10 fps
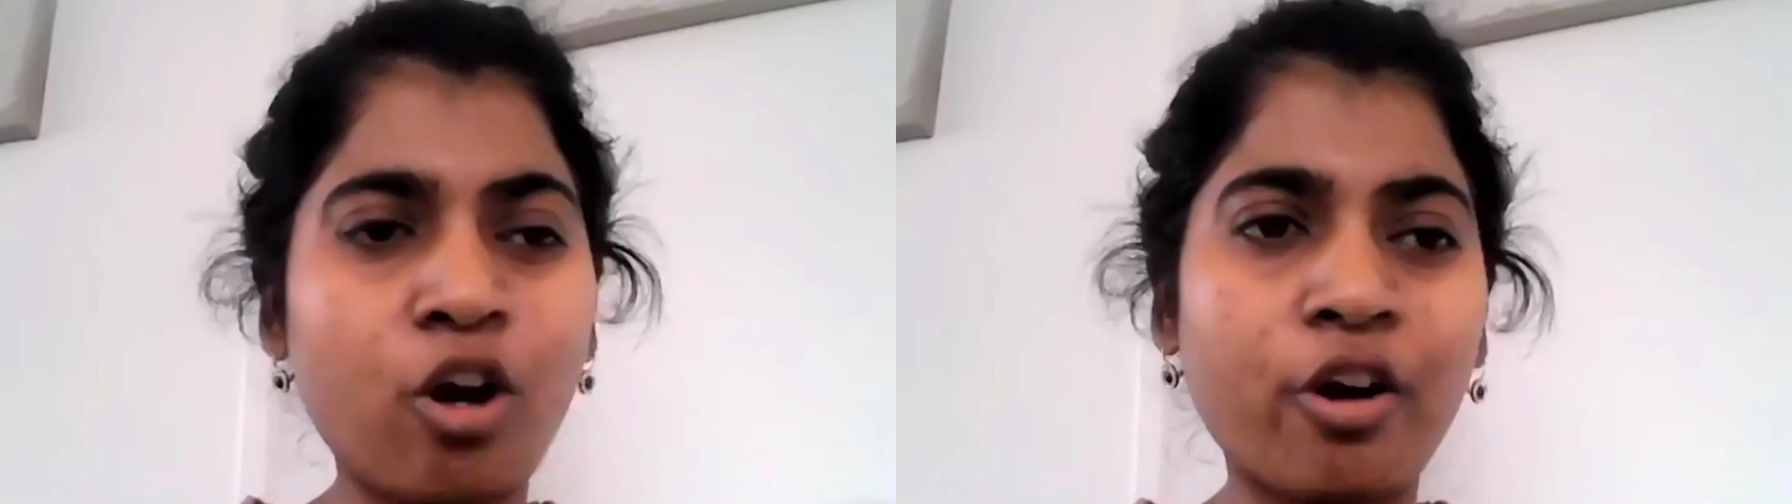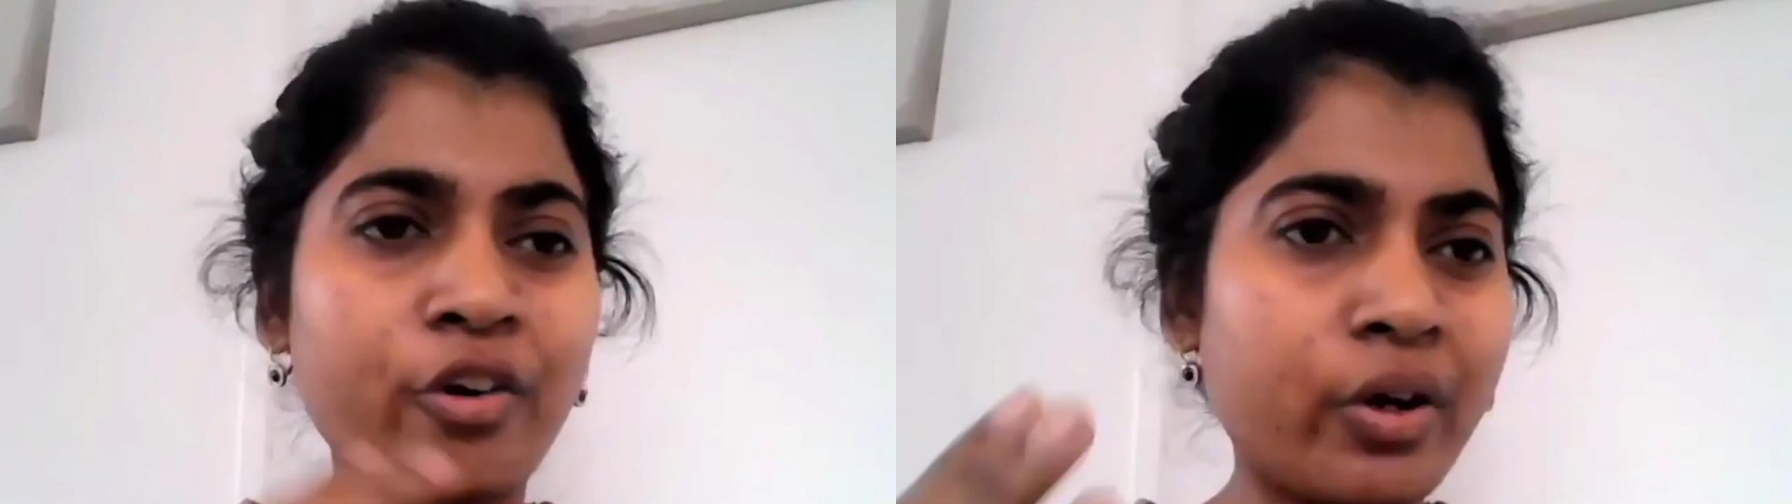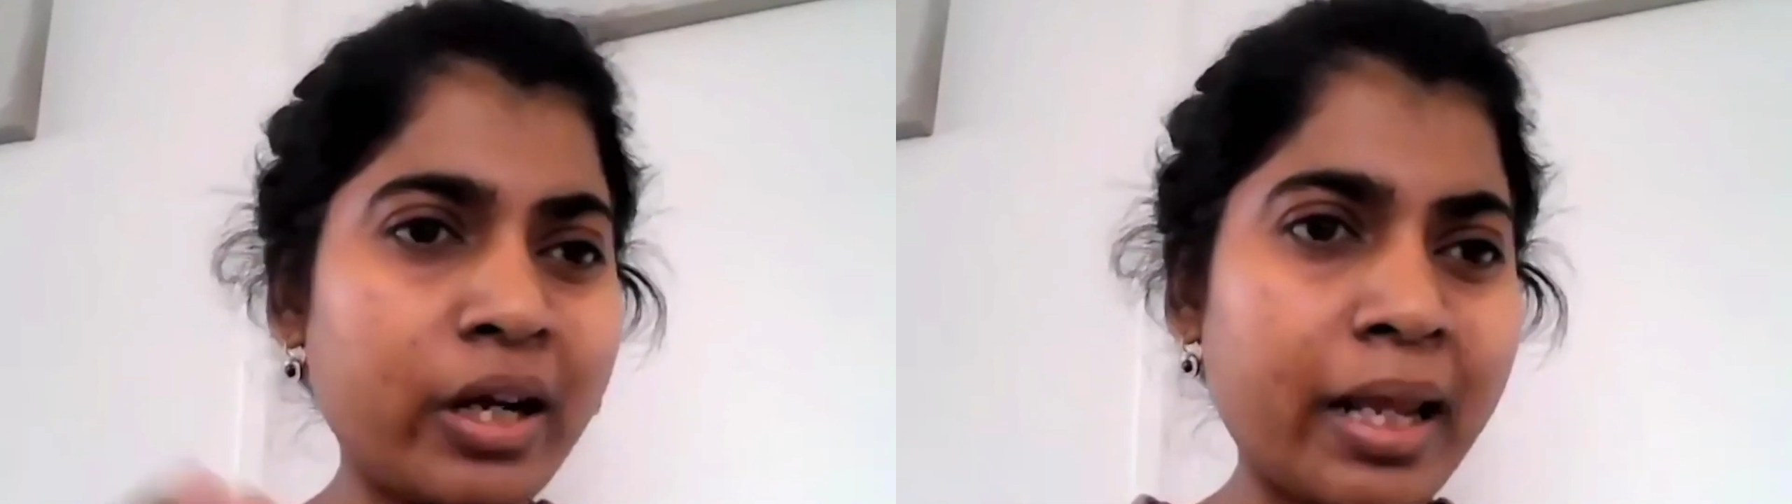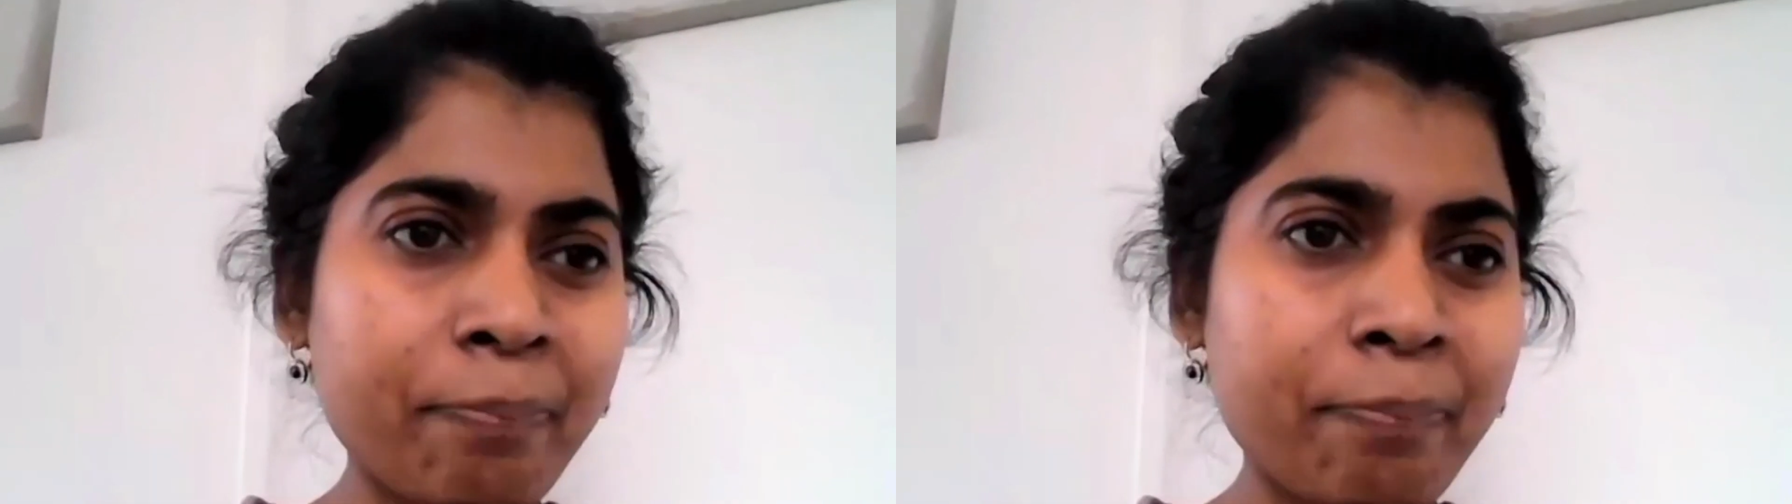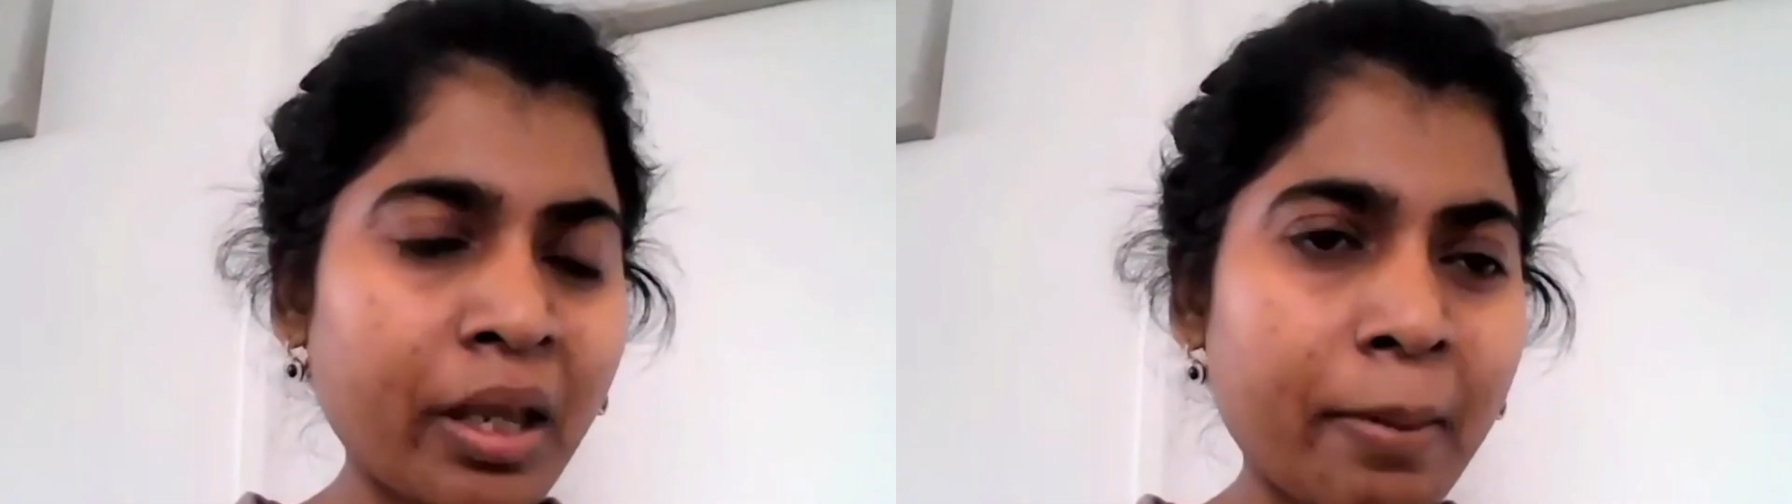and not
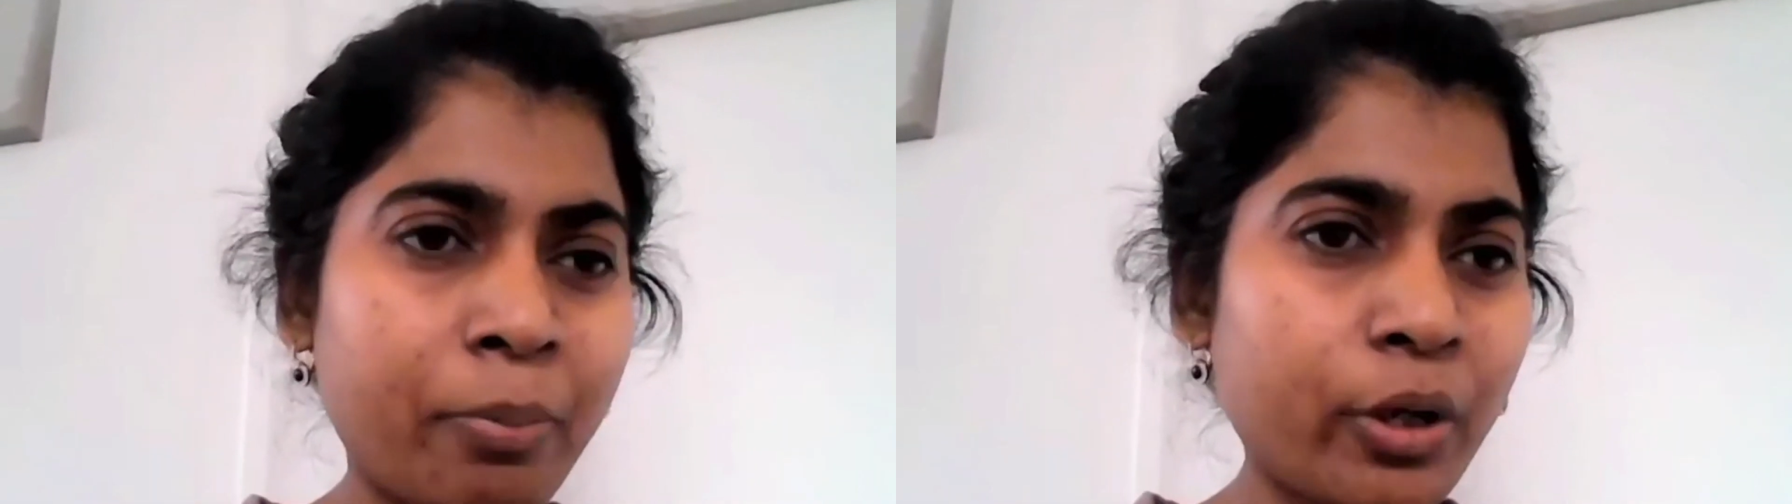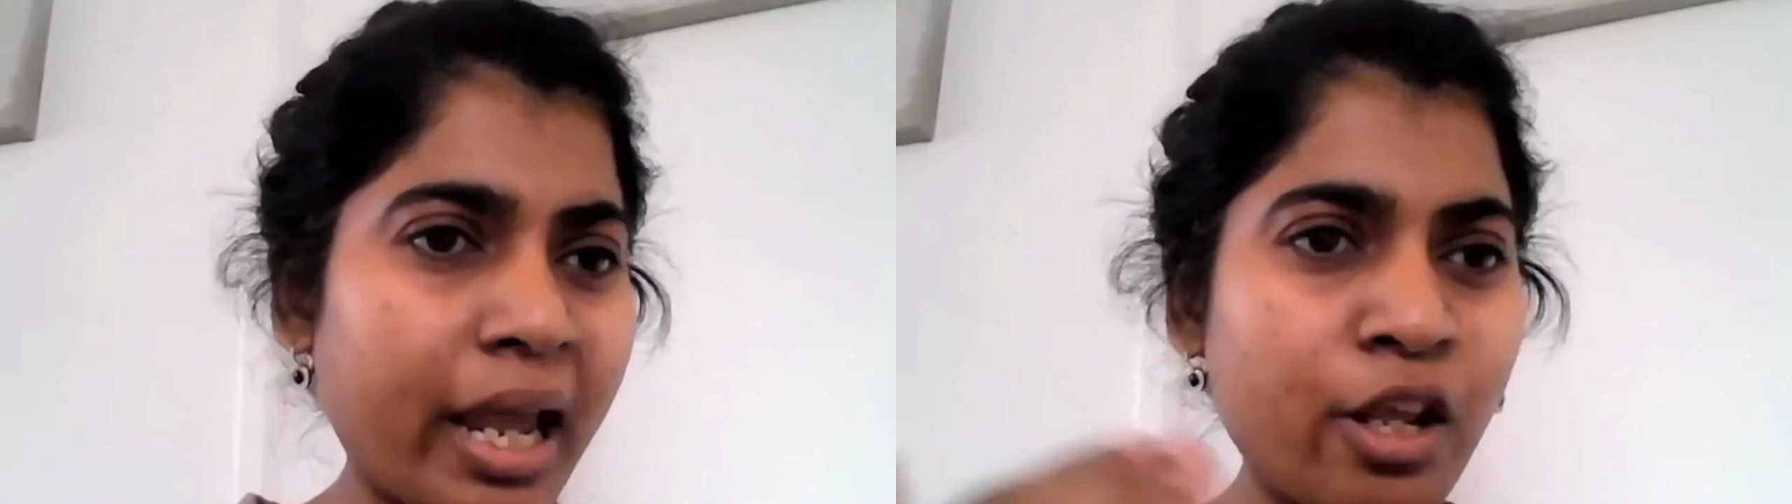really put